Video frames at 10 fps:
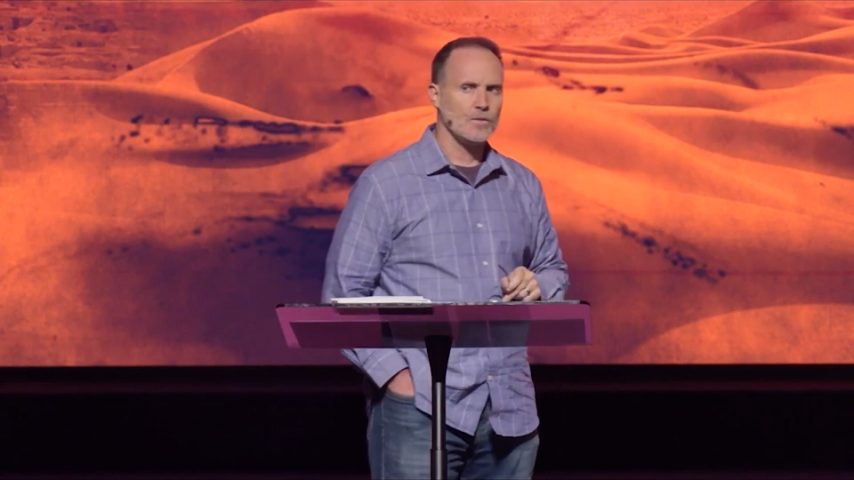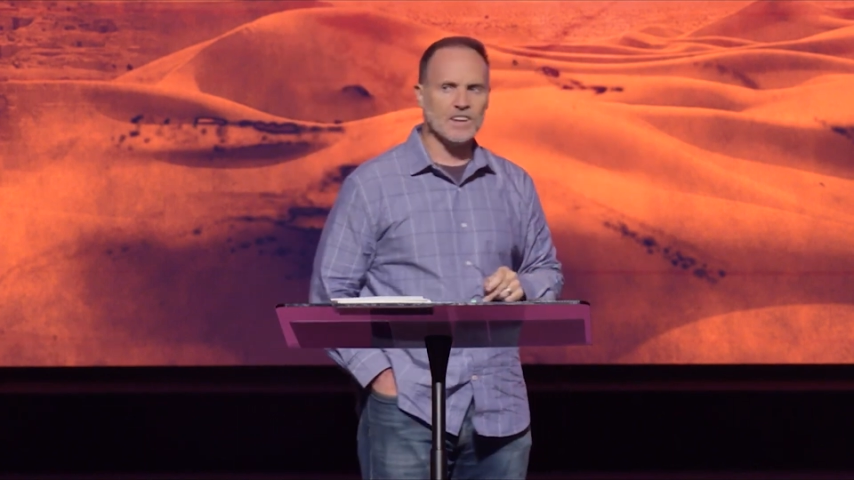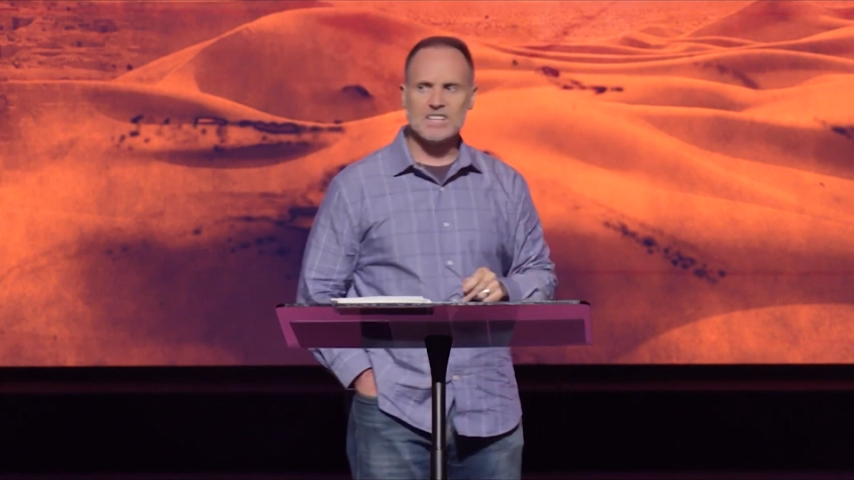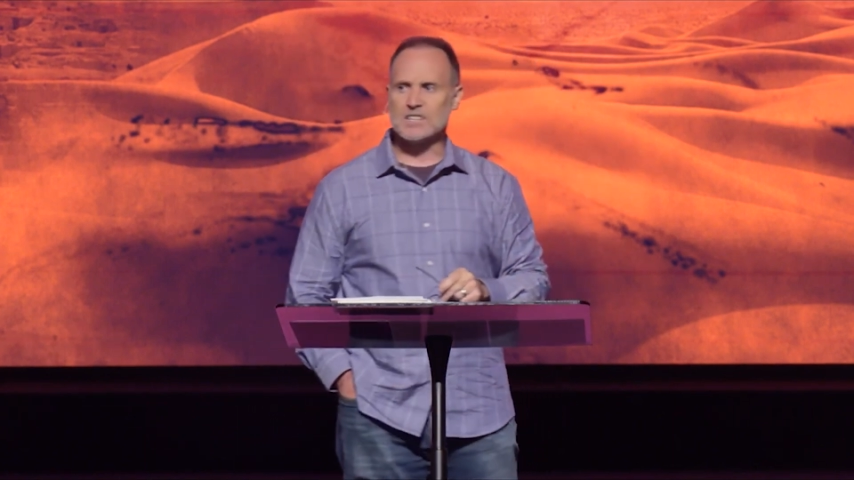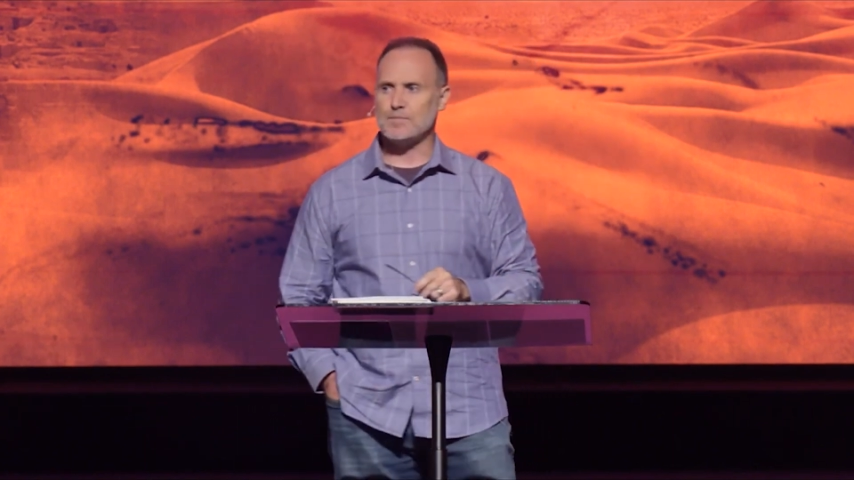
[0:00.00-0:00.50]

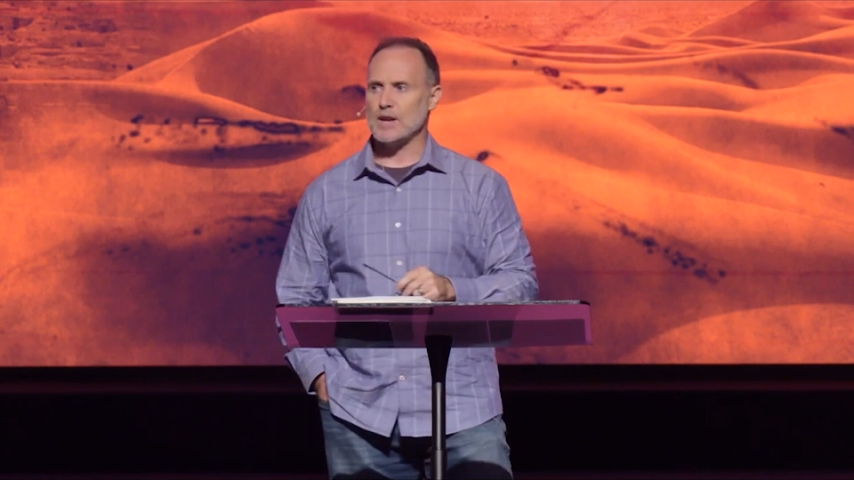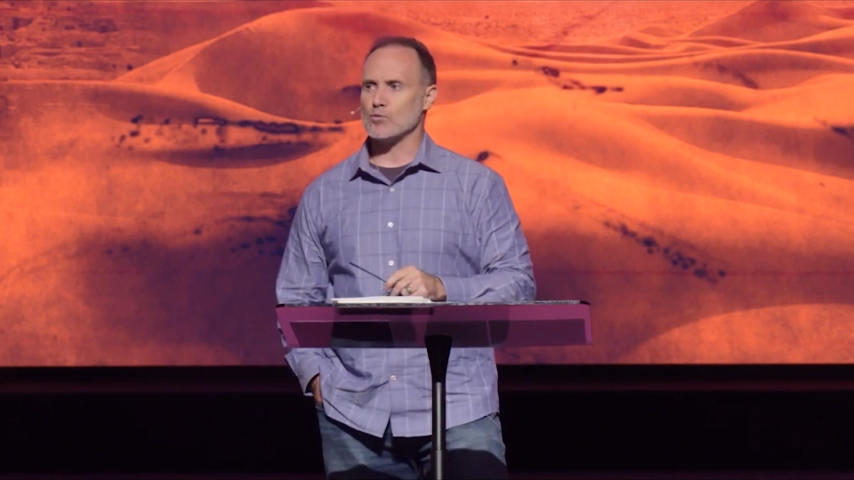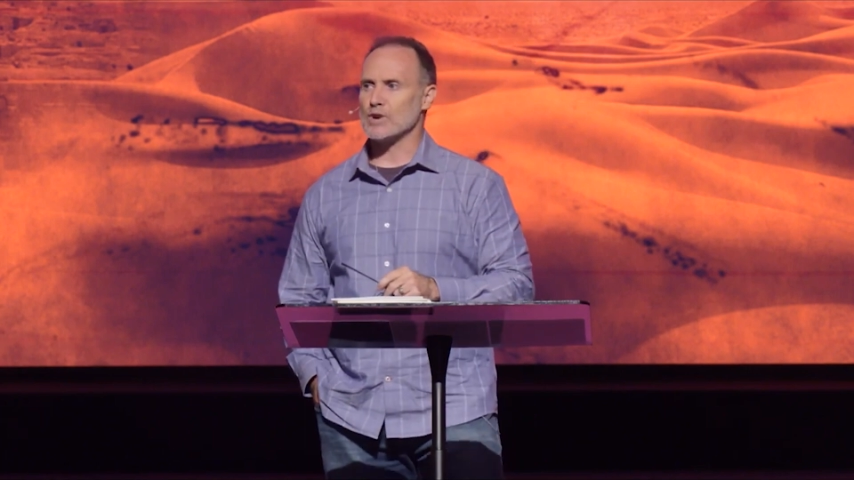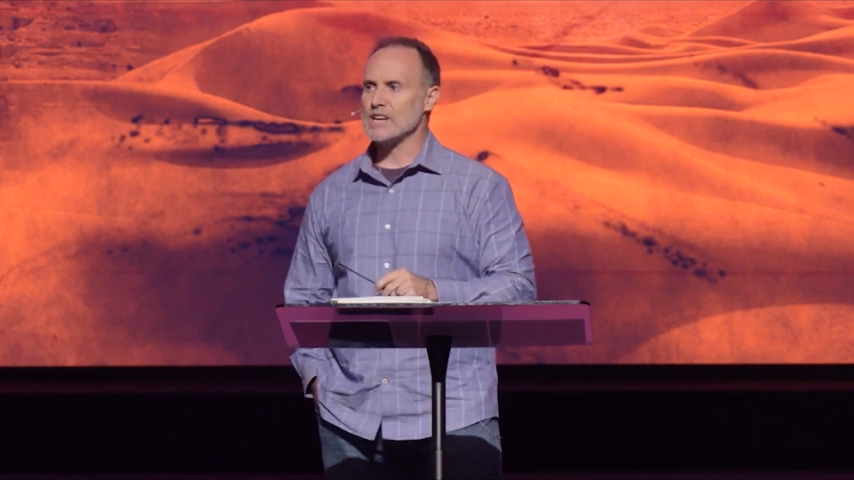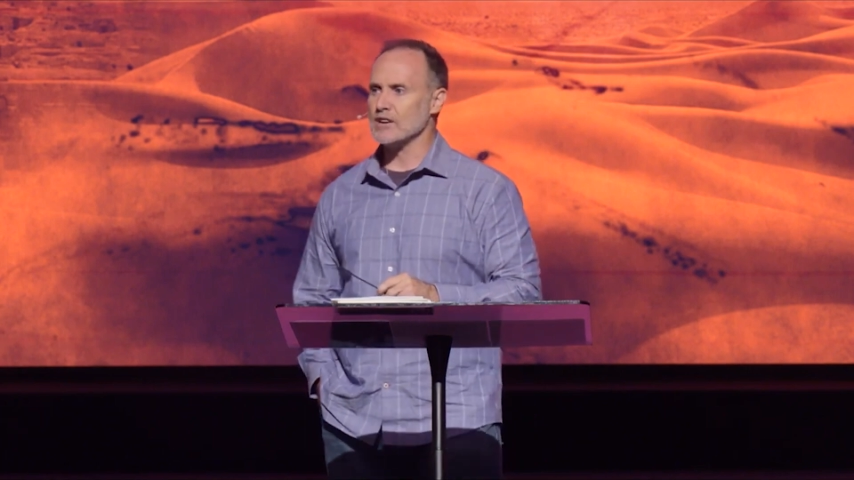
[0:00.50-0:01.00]
This has
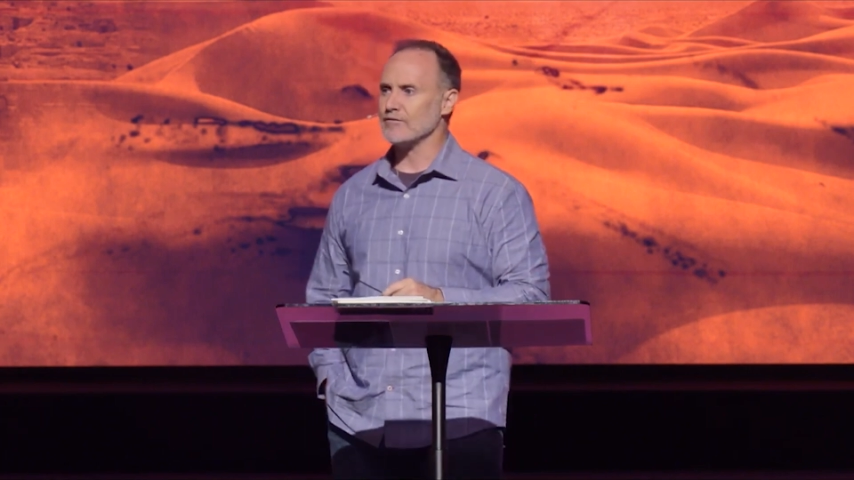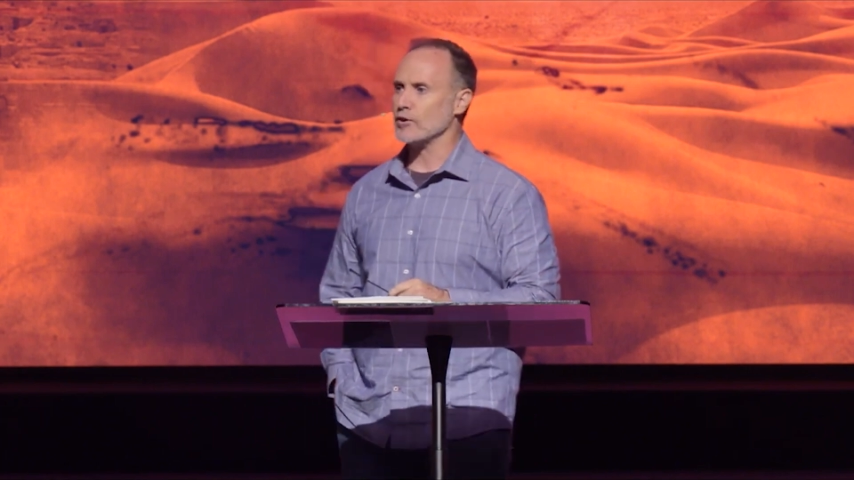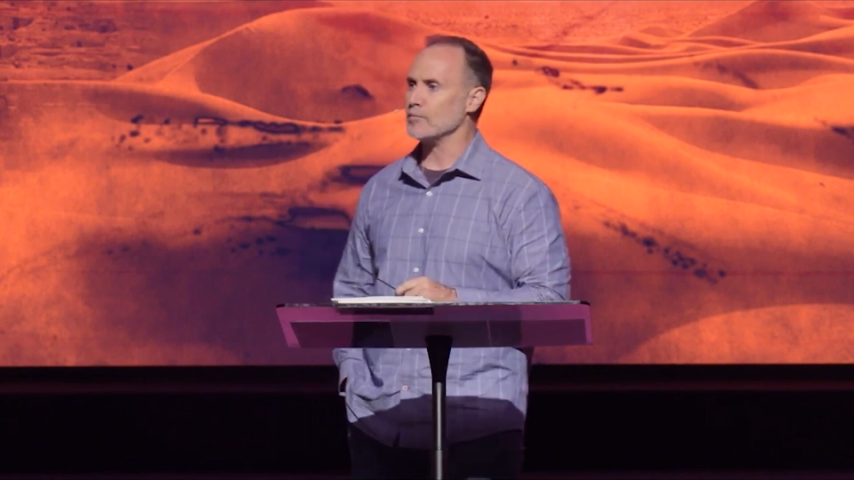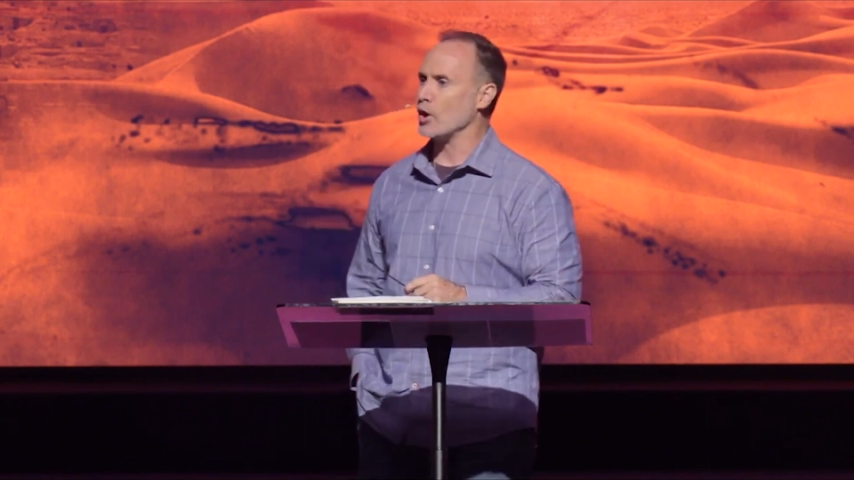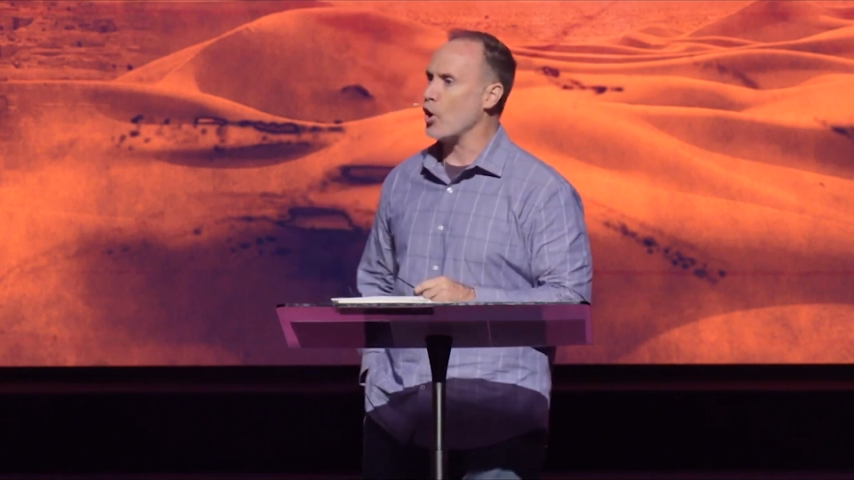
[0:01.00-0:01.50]
been
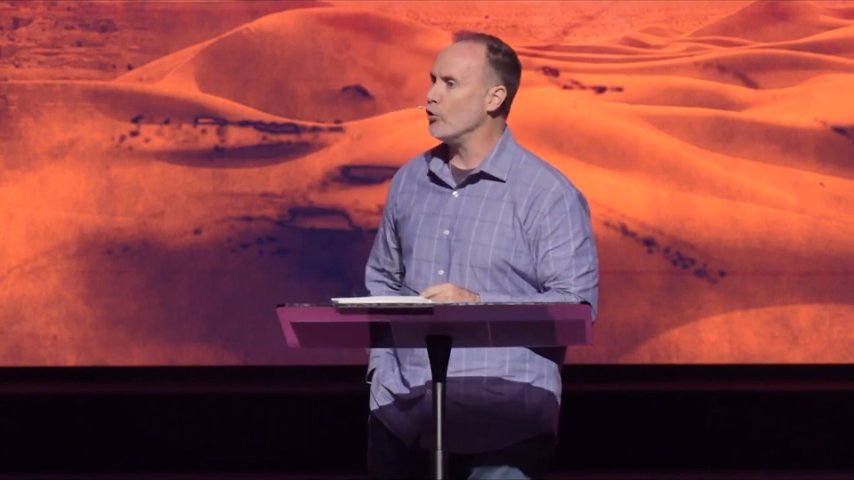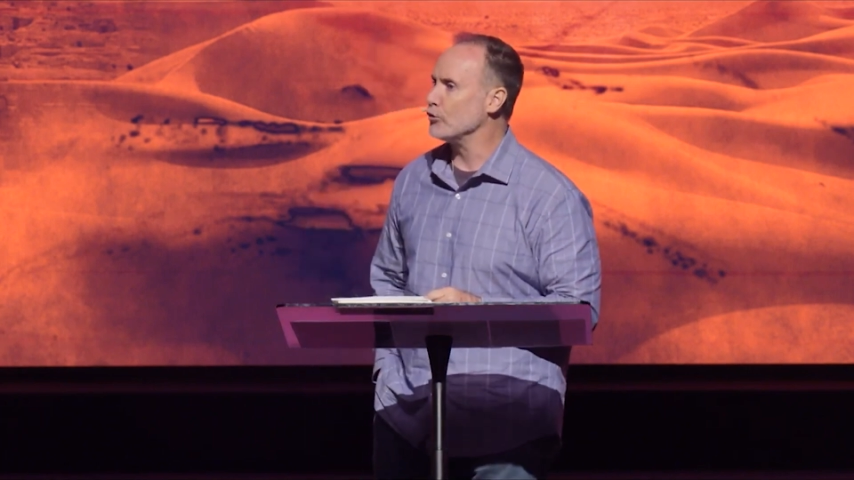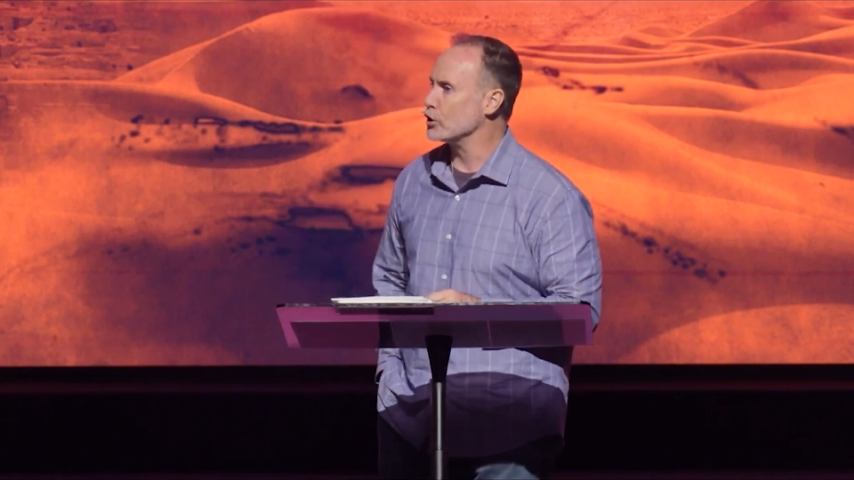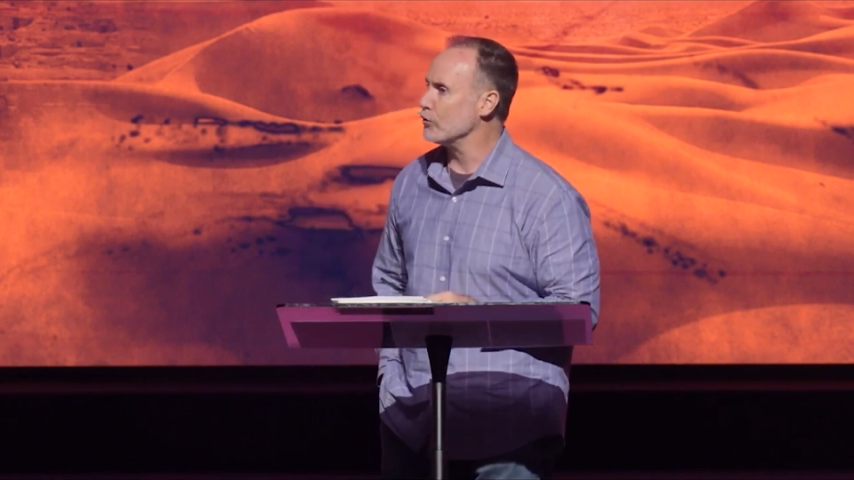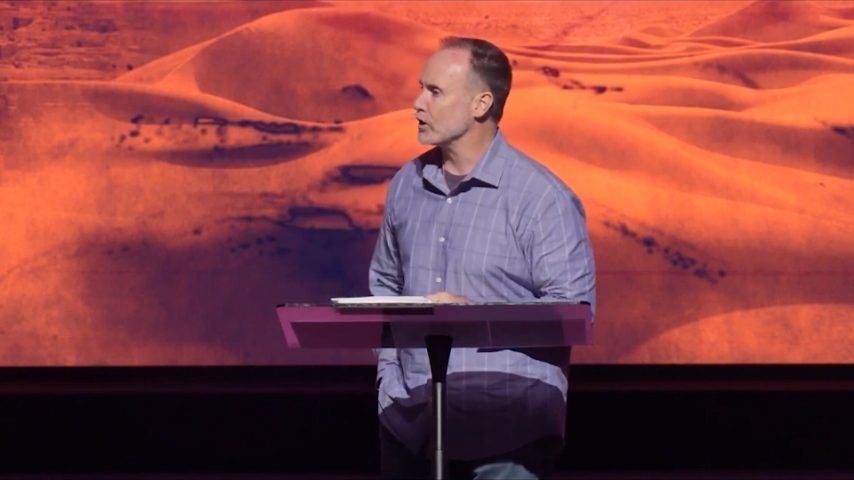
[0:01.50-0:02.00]
reconfirmed
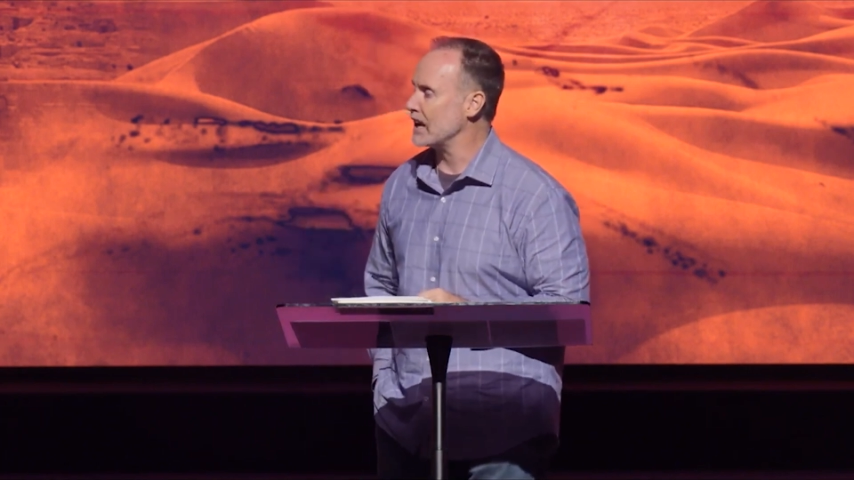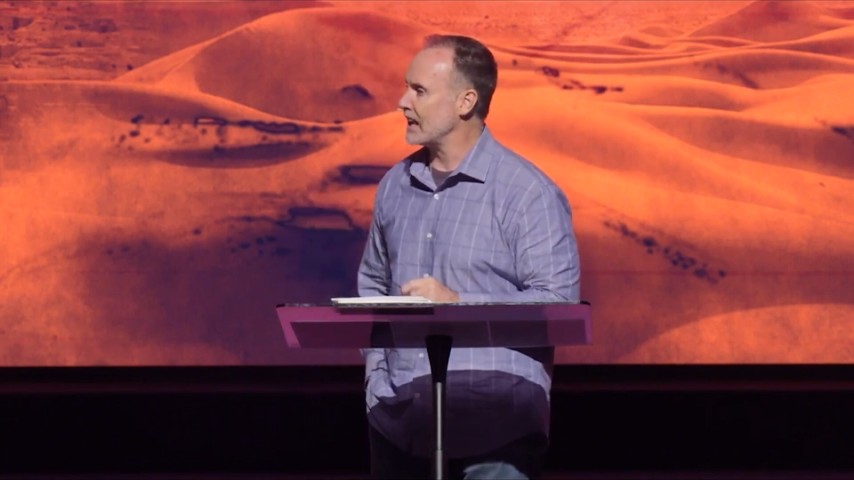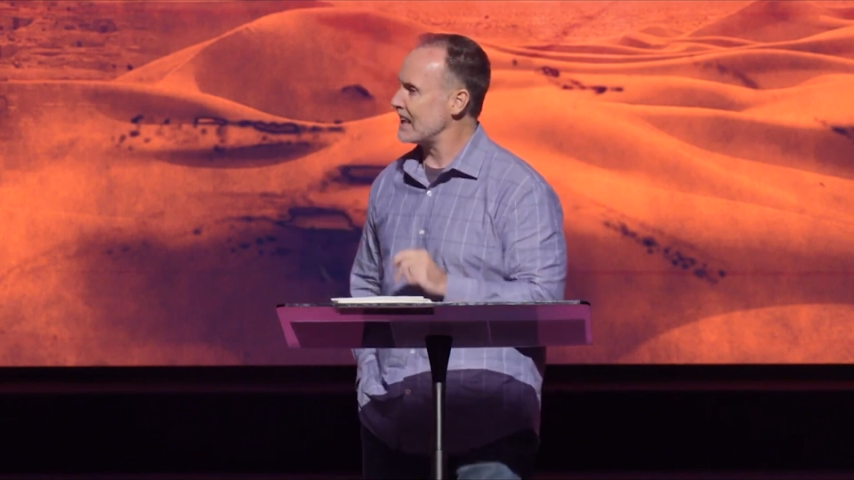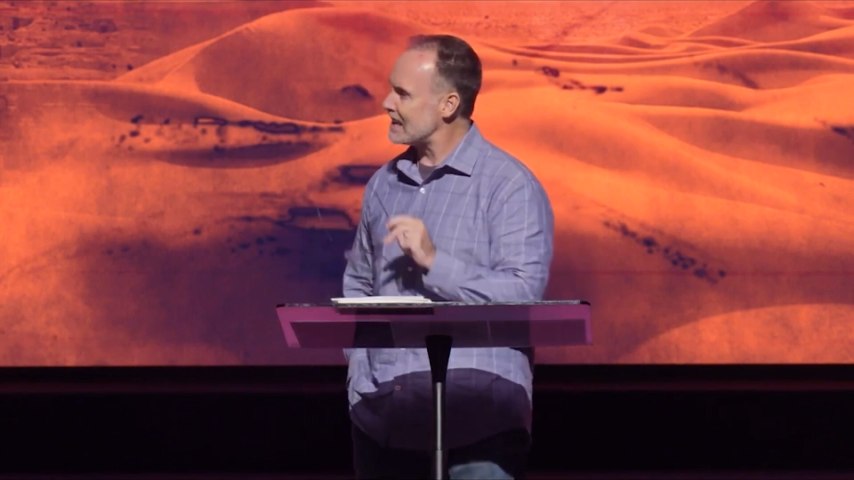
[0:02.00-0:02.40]
over and over again,